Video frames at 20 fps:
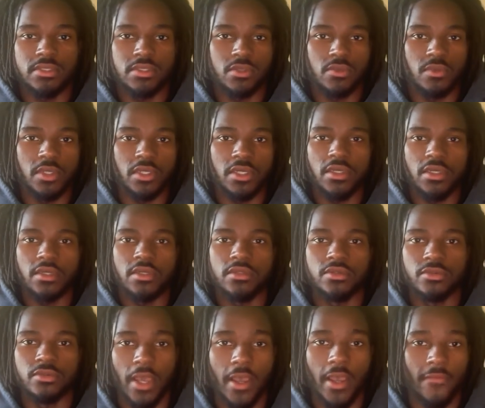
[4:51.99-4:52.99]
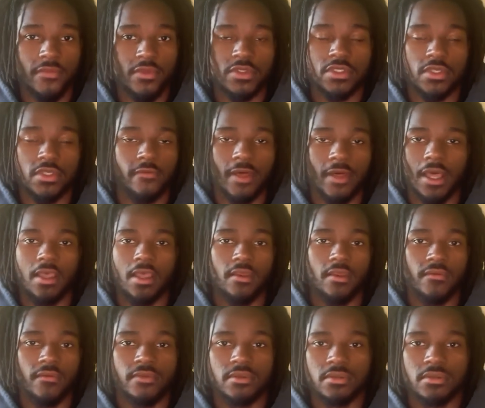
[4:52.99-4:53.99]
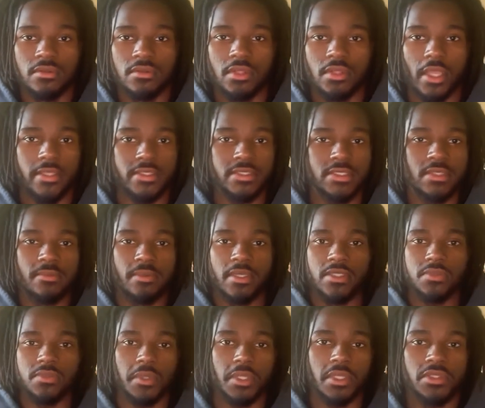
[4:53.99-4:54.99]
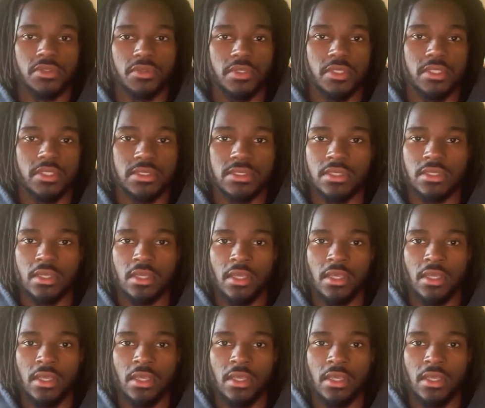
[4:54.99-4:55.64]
to where you have to survive, that's the best way to do this.